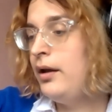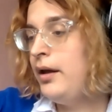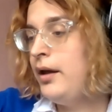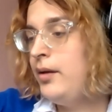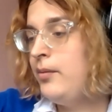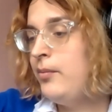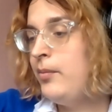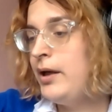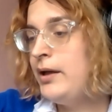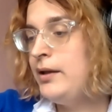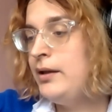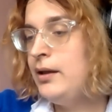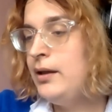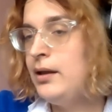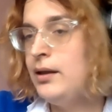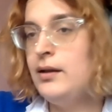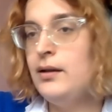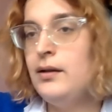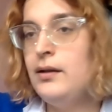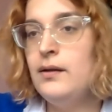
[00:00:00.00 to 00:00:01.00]
In my
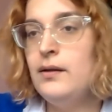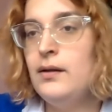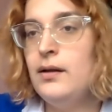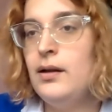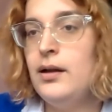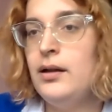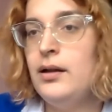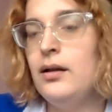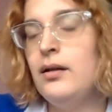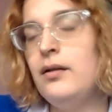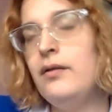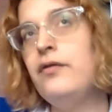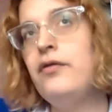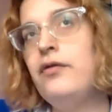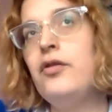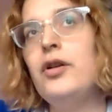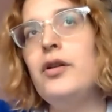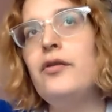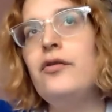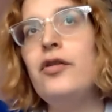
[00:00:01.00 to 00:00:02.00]
case, like
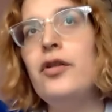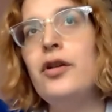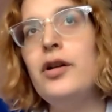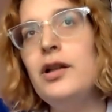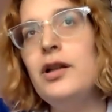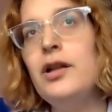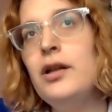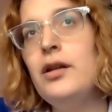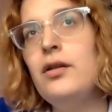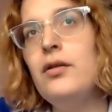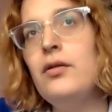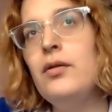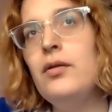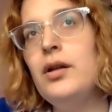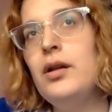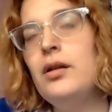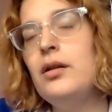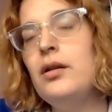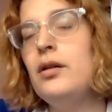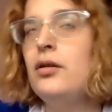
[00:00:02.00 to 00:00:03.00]
for
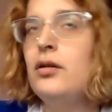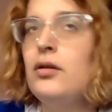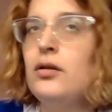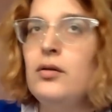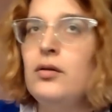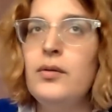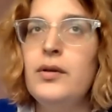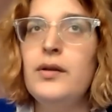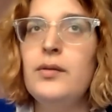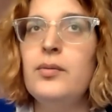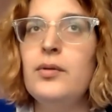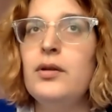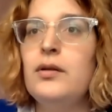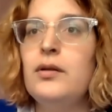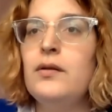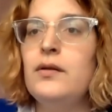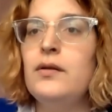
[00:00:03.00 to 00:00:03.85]
LQA, not always, but